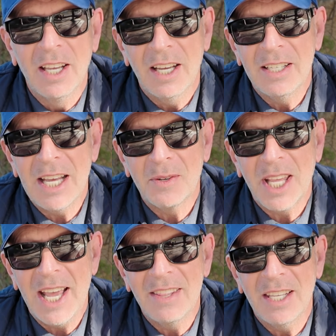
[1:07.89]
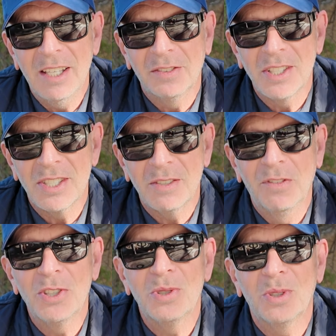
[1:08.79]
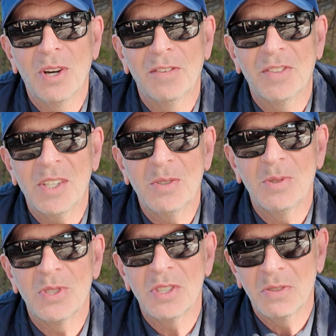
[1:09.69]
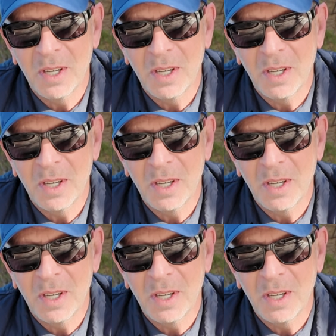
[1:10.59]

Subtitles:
And now and again they gift us a virtual coffee or two.